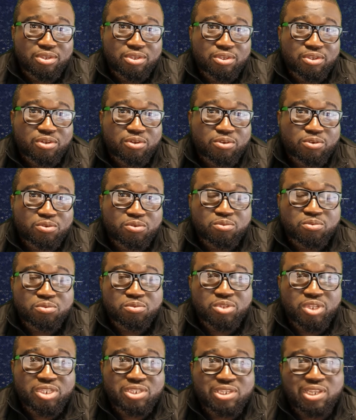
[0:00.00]
you know,
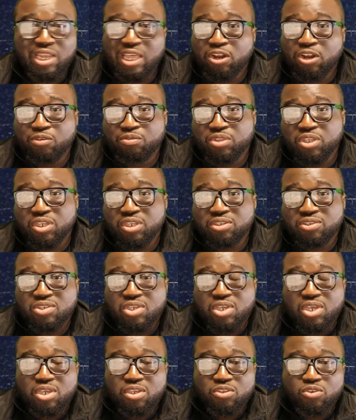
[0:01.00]
there's a lot of
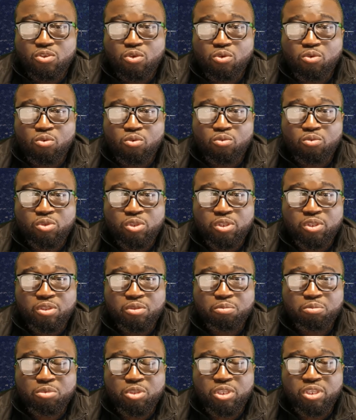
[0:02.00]
things. So
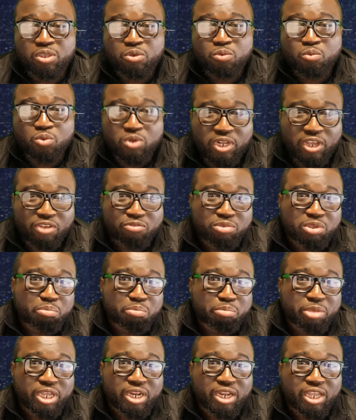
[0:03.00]
it would have
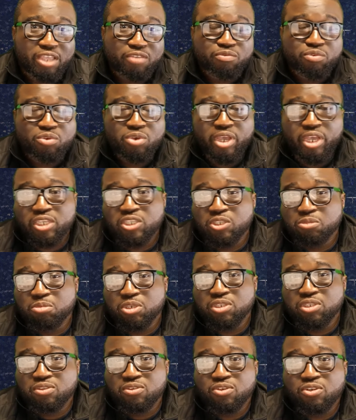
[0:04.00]
been better if you asked
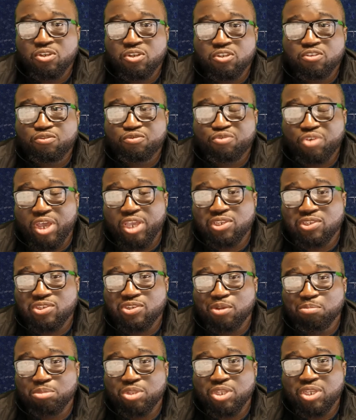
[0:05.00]
me to just find
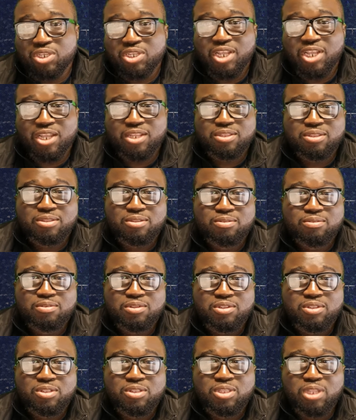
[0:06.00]
something that
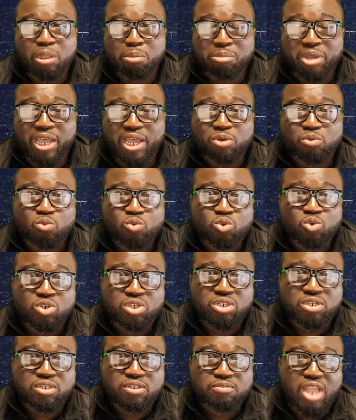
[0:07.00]
the man
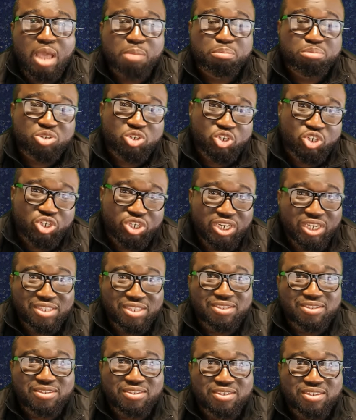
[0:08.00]
would
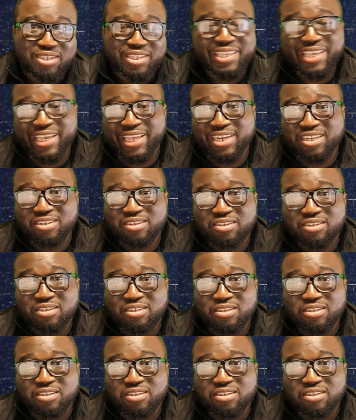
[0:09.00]
appreciate getting